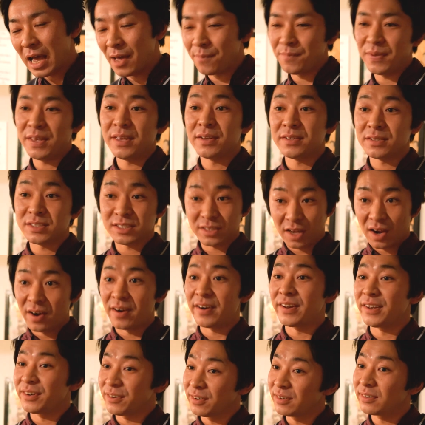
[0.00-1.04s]
I'd be a
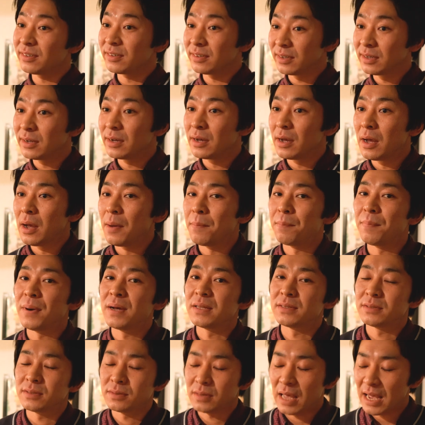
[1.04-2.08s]
star, you know.
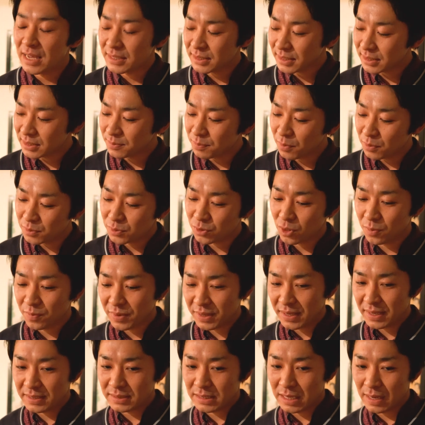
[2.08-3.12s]
But I think most
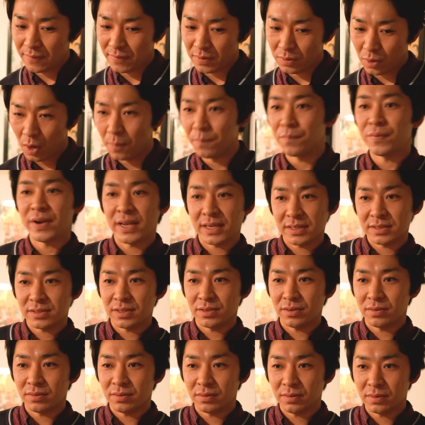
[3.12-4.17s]
comedians have a complex,
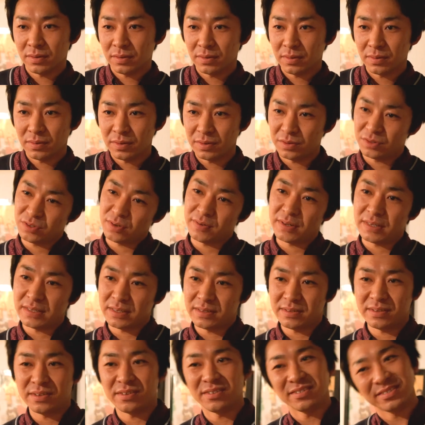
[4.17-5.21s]
you know. Usually,
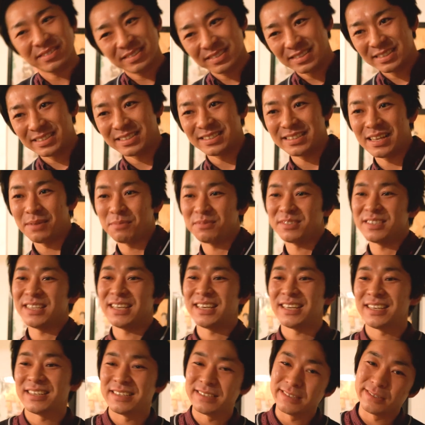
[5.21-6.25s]
you know,
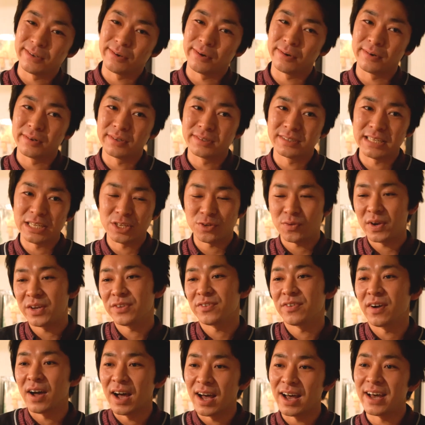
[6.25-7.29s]
something, so they try
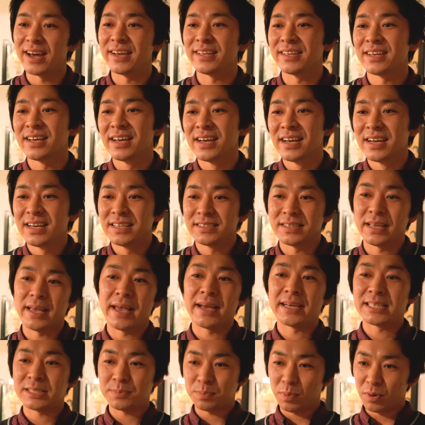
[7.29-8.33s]
to hide, they
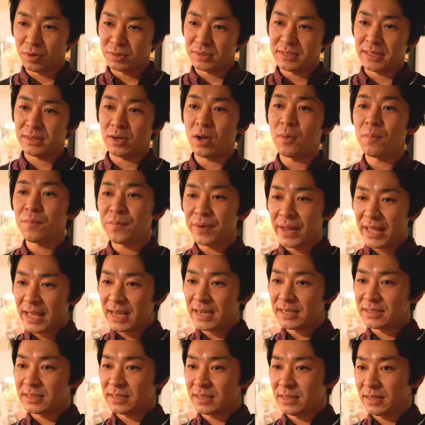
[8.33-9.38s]
expose the
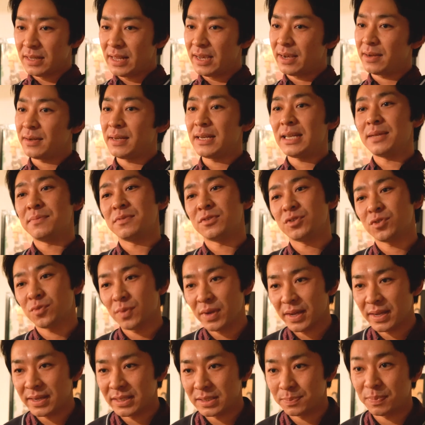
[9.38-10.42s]
complex, like relieve
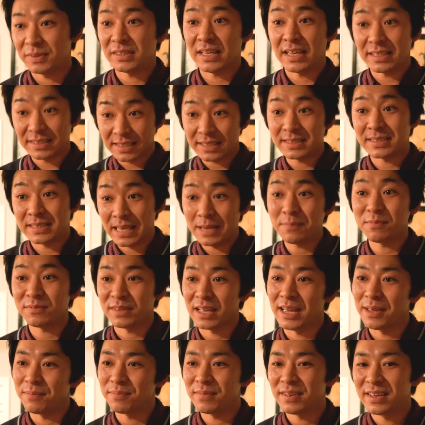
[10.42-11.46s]
stress, but at the same
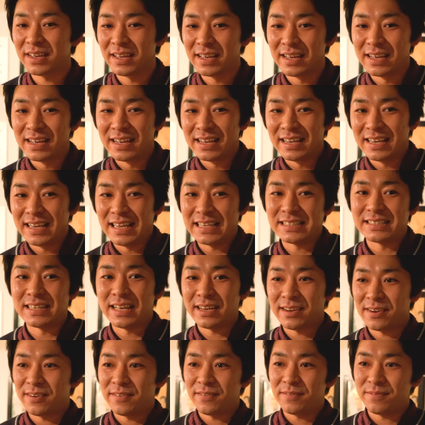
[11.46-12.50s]
time, it's
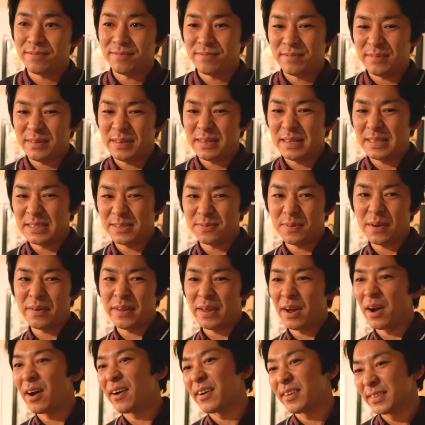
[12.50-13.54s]
like, it's
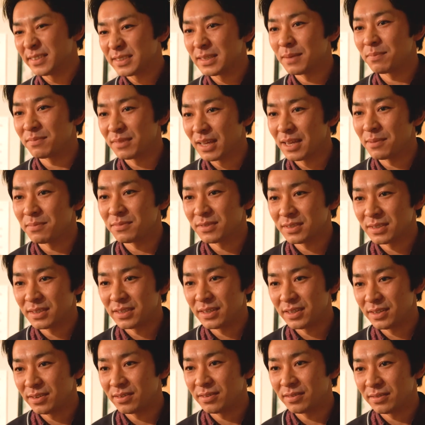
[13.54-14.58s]
very hard sometimes,
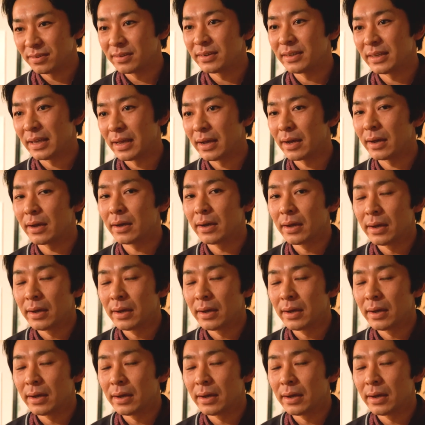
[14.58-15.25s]
yeah. You know, yeah.